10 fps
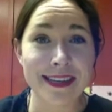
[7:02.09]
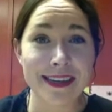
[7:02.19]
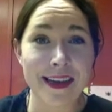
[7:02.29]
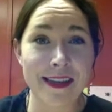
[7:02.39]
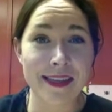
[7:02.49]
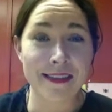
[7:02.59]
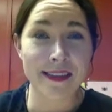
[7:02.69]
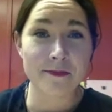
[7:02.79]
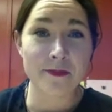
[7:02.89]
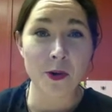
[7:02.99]
I think
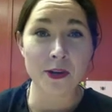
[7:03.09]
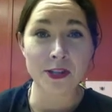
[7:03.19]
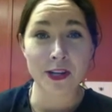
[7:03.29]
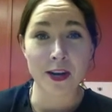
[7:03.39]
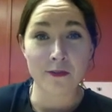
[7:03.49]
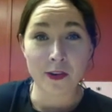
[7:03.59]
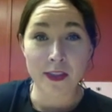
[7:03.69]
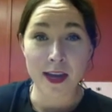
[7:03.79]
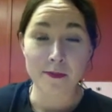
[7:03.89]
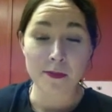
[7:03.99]
that voter turnout for the
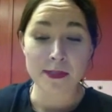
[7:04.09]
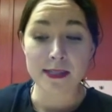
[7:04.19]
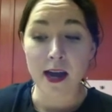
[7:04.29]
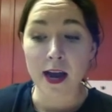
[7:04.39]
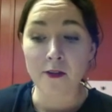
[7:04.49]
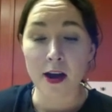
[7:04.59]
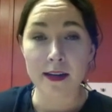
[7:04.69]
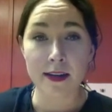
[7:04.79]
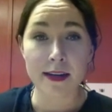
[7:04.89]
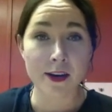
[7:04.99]
young people
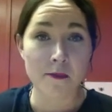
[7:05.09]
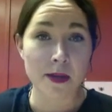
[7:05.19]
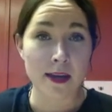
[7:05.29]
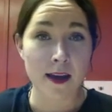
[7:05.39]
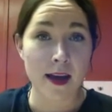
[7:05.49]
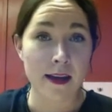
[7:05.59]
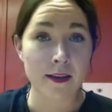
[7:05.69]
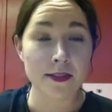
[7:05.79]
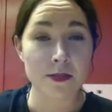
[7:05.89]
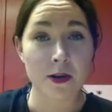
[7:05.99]
skyrocketed here on PEI and
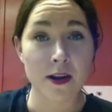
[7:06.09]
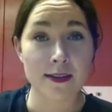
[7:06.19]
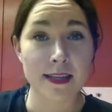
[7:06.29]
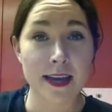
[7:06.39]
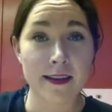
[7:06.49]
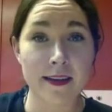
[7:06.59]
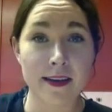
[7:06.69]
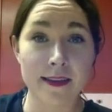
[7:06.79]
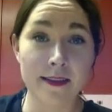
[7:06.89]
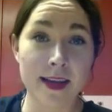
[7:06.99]
also across Canada
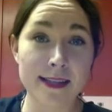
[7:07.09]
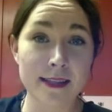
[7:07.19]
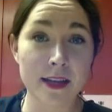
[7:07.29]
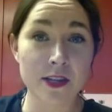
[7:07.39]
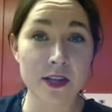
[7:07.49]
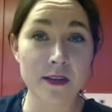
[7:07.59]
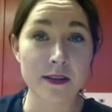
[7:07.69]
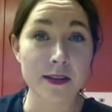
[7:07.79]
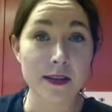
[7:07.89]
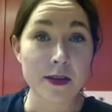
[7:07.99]
sure in the last did. election. yep
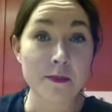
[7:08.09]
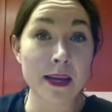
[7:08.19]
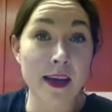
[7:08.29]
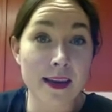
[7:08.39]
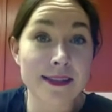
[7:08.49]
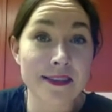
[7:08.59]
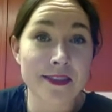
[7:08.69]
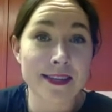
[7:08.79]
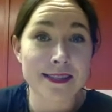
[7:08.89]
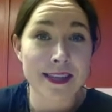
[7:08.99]
because of
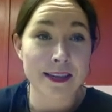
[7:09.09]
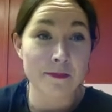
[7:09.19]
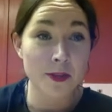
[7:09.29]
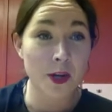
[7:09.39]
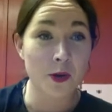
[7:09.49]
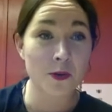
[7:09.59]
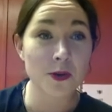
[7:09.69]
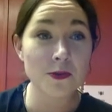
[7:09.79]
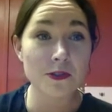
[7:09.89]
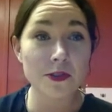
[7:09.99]
this like you know
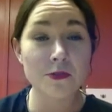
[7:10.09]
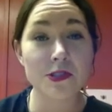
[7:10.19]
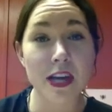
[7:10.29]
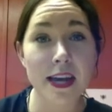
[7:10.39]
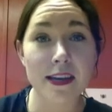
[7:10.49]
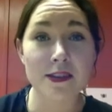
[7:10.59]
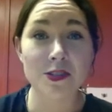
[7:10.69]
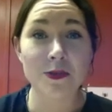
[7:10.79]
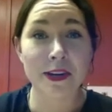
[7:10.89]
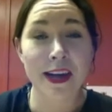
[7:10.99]
new new
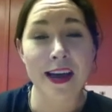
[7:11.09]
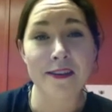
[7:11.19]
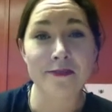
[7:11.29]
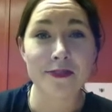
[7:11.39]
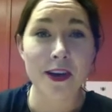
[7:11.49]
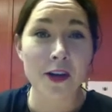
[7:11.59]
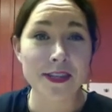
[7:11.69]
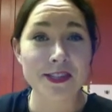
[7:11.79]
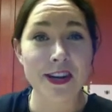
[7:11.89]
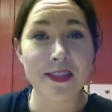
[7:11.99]
change we're going to have all
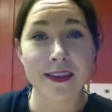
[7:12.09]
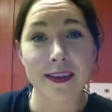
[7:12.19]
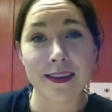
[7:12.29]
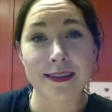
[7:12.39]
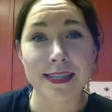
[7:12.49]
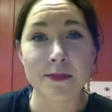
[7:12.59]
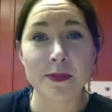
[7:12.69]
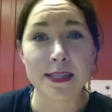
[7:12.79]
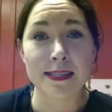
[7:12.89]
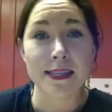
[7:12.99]
these great things and it was
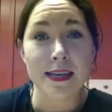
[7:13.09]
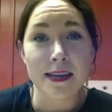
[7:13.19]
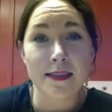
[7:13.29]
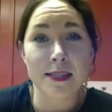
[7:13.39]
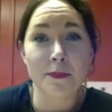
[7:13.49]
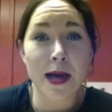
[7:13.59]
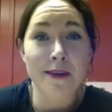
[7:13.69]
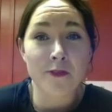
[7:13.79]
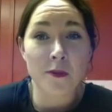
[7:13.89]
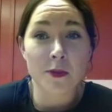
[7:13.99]
this this
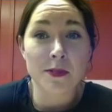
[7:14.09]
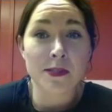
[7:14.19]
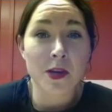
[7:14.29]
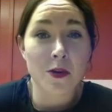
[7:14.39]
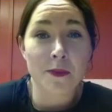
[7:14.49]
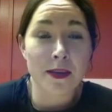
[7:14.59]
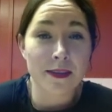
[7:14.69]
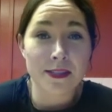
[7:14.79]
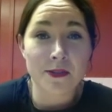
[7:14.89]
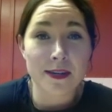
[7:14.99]
platform that was so
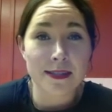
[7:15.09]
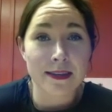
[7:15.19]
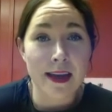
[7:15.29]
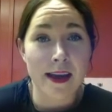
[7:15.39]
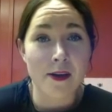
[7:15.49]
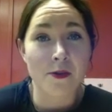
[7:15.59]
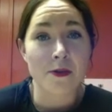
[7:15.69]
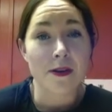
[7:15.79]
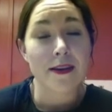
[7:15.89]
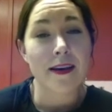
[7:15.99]
appealing to us and now
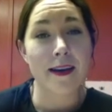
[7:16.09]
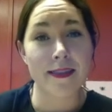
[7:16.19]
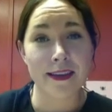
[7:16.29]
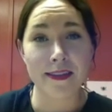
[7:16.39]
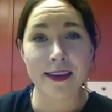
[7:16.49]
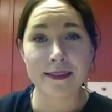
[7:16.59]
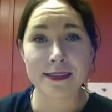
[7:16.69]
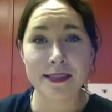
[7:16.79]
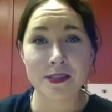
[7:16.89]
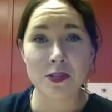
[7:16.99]
i think that
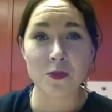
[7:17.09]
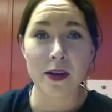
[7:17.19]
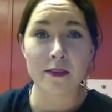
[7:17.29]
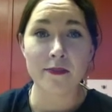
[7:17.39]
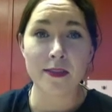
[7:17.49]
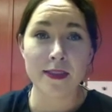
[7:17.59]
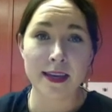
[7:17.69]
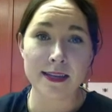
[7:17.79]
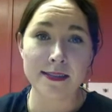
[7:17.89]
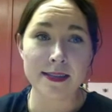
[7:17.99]
this is just one of the
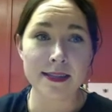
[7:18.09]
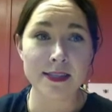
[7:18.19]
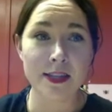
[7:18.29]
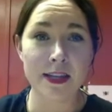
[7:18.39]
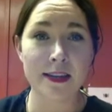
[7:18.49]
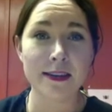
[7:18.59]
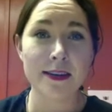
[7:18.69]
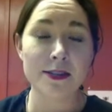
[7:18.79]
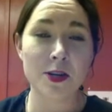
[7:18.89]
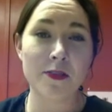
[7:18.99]
things that is going to
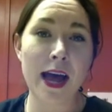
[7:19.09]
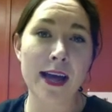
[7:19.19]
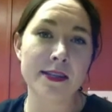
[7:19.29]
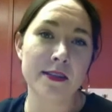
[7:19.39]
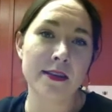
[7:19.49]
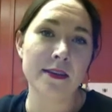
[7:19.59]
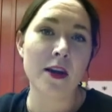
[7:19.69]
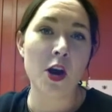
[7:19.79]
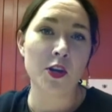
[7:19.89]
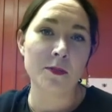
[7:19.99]
sort of add to the
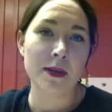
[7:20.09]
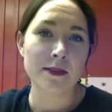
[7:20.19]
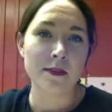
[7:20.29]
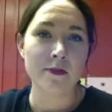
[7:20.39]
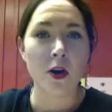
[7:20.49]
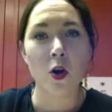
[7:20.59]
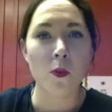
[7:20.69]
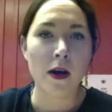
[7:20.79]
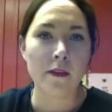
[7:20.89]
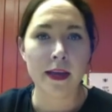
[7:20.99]
argument of oh
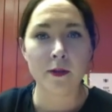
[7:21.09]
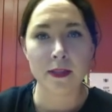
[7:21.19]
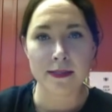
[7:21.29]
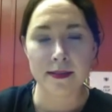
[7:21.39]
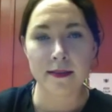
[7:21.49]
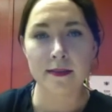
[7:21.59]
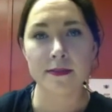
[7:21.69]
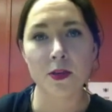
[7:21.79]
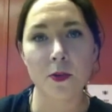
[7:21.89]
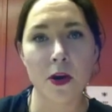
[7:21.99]
well they don't listen and
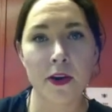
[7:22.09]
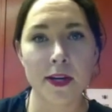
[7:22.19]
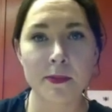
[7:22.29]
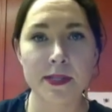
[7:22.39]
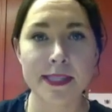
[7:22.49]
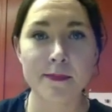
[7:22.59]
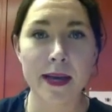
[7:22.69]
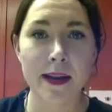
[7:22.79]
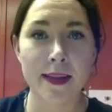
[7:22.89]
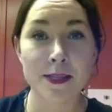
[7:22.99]
so we're not going to
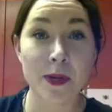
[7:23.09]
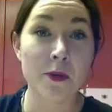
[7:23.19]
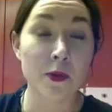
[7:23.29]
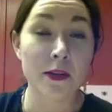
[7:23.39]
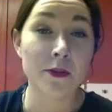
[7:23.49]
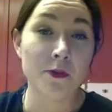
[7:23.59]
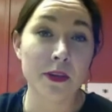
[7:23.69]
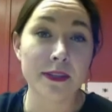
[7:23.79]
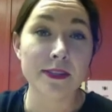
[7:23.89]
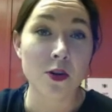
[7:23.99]
participate and that's what i really
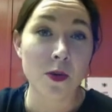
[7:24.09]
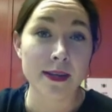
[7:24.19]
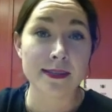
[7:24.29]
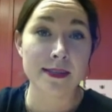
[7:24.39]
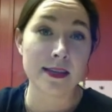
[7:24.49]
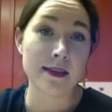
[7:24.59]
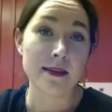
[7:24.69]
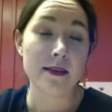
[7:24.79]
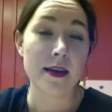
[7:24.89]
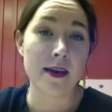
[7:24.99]
really don't want to see
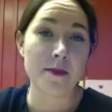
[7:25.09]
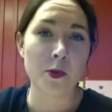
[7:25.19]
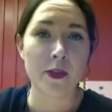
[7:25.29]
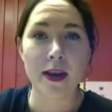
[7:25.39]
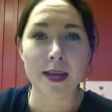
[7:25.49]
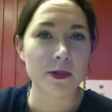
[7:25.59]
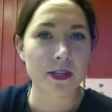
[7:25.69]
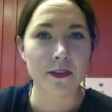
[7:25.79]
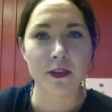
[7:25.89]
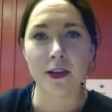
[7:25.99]
uh, more than any
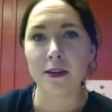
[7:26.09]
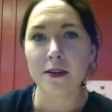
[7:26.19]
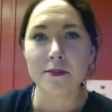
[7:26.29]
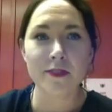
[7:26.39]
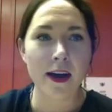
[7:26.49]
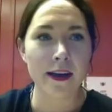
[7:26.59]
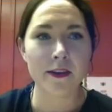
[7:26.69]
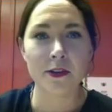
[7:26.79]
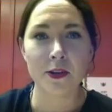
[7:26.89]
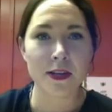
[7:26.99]
particular
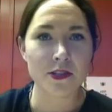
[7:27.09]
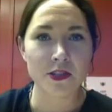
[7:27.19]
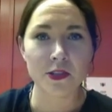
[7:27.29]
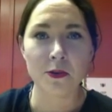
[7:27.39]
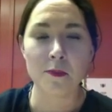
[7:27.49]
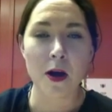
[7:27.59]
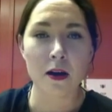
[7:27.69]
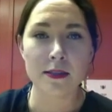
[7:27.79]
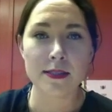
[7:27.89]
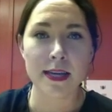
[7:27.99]
file or issue or
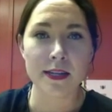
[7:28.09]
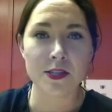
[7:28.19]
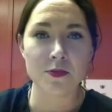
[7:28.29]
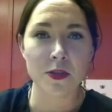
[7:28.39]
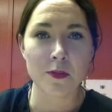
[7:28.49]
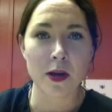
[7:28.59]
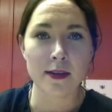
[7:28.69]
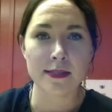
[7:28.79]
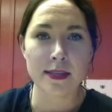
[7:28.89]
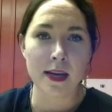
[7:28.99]
policy i just really want to
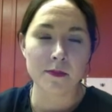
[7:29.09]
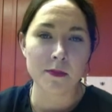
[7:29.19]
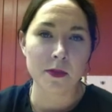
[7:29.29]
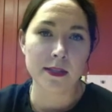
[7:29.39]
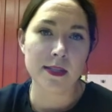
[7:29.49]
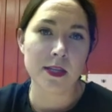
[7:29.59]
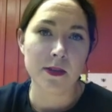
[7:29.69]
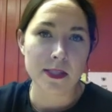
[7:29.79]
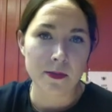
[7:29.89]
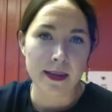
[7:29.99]
see young people
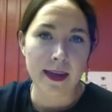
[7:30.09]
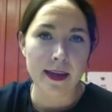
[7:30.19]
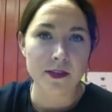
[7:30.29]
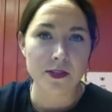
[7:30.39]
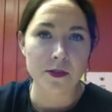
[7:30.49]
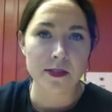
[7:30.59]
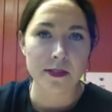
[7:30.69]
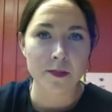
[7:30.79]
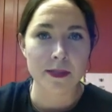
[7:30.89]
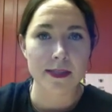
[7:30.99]
continuing to engage so it's a
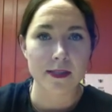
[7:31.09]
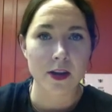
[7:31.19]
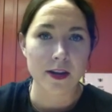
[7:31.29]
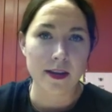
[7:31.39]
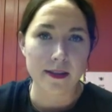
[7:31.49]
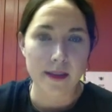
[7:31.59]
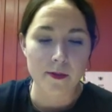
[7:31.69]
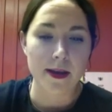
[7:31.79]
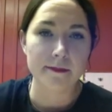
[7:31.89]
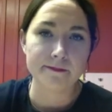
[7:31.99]
little bit disheartening in that way